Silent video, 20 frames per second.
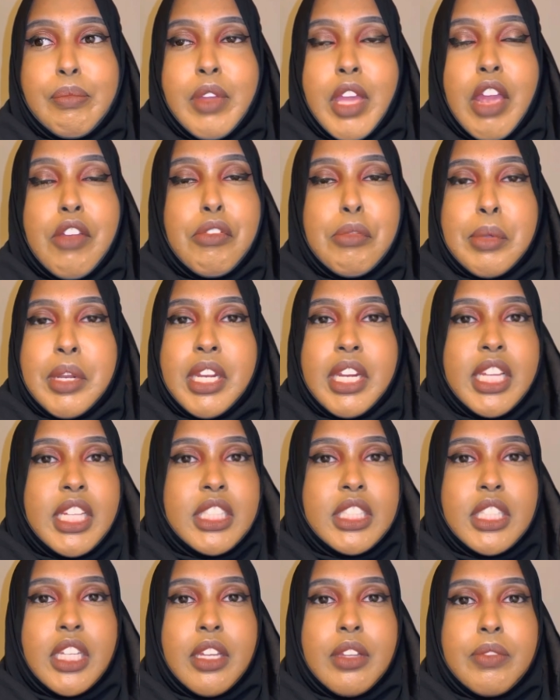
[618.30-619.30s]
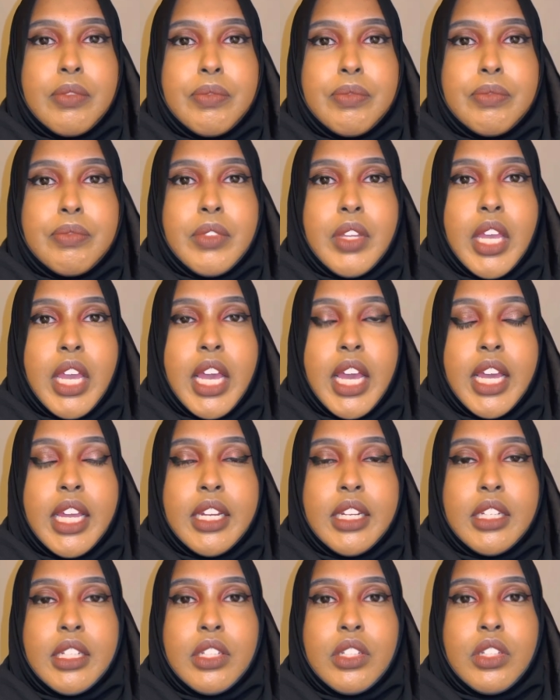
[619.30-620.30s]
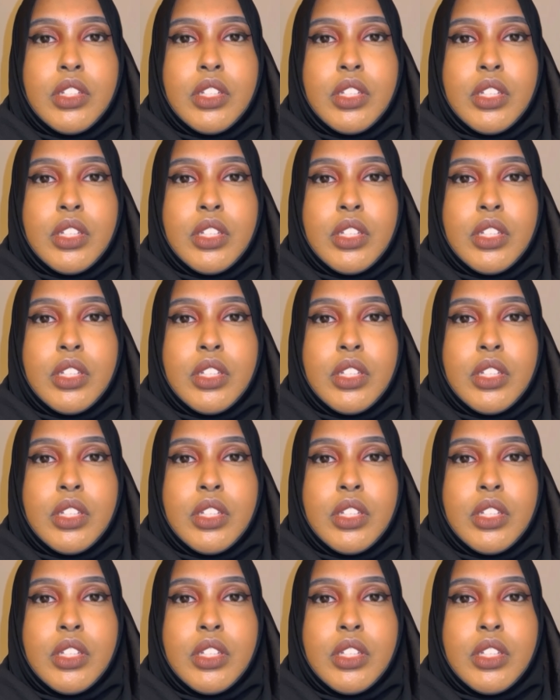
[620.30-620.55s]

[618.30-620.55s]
Everybody needs it. And